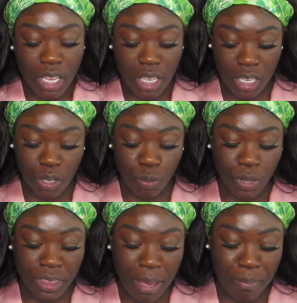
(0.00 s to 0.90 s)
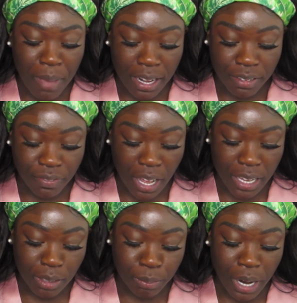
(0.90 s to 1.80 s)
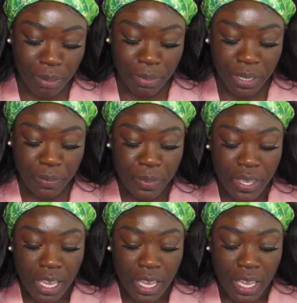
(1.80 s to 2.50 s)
in with a mattifying primer.